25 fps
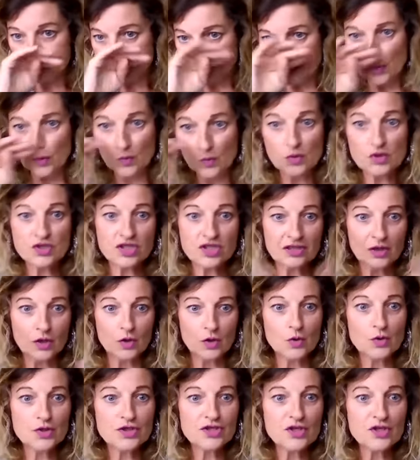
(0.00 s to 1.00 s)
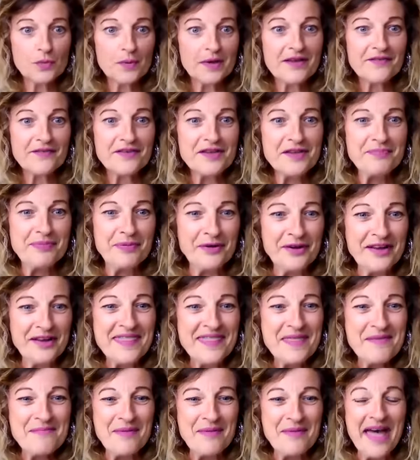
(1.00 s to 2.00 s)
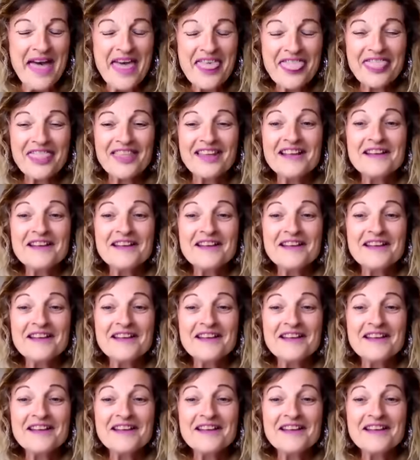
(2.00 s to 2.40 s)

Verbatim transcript: portion, lotion, or whatever you put in the bath.